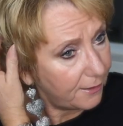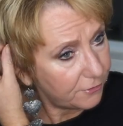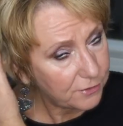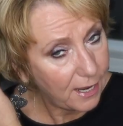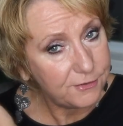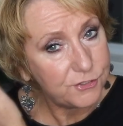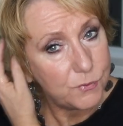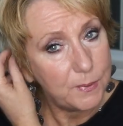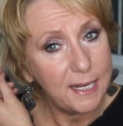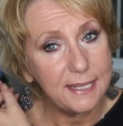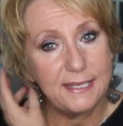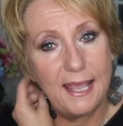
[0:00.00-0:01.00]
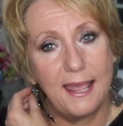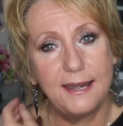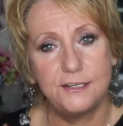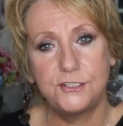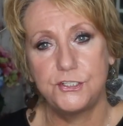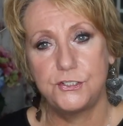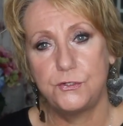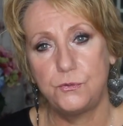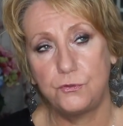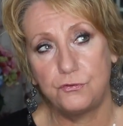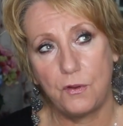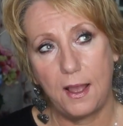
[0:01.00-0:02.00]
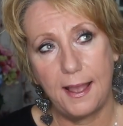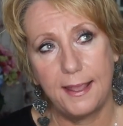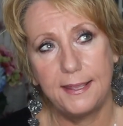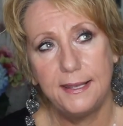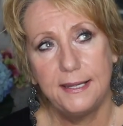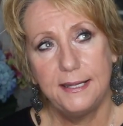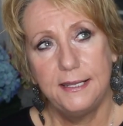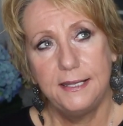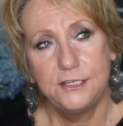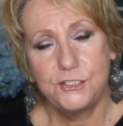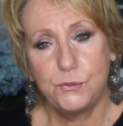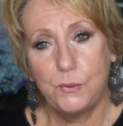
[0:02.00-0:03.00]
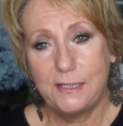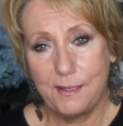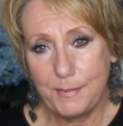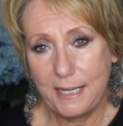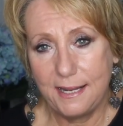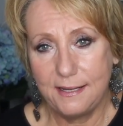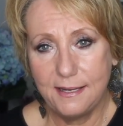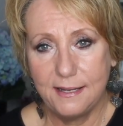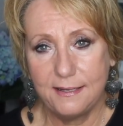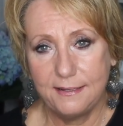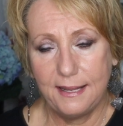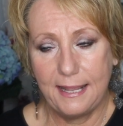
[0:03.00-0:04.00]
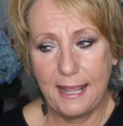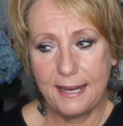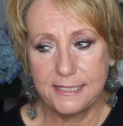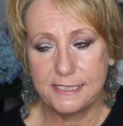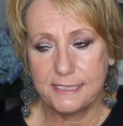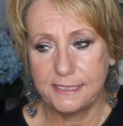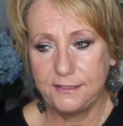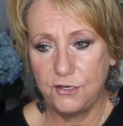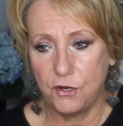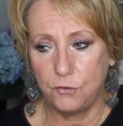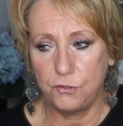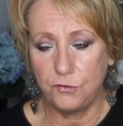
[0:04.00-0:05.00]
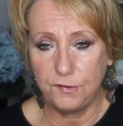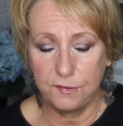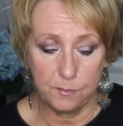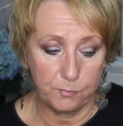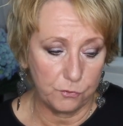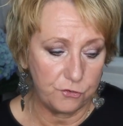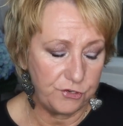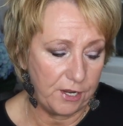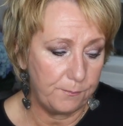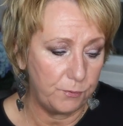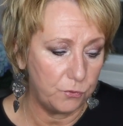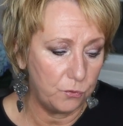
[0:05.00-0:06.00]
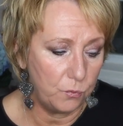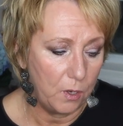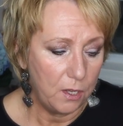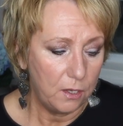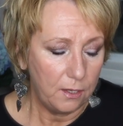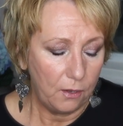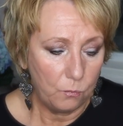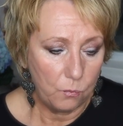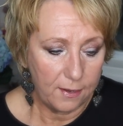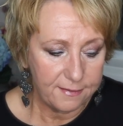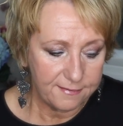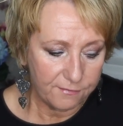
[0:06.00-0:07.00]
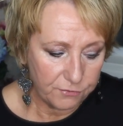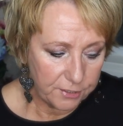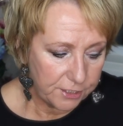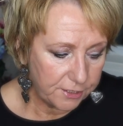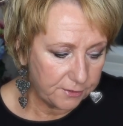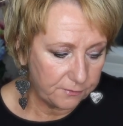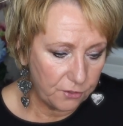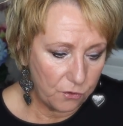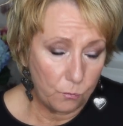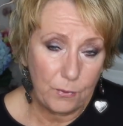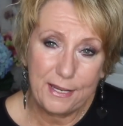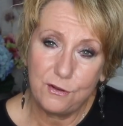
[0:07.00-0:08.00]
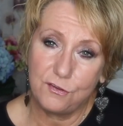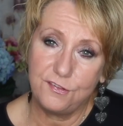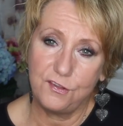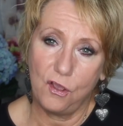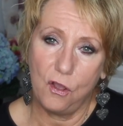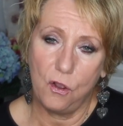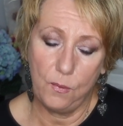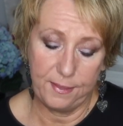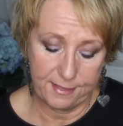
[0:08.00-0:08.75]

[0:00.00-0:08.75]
I, I do what I can to try to eliminate it and, you know, using the blue shampoo once every, you know, week or so.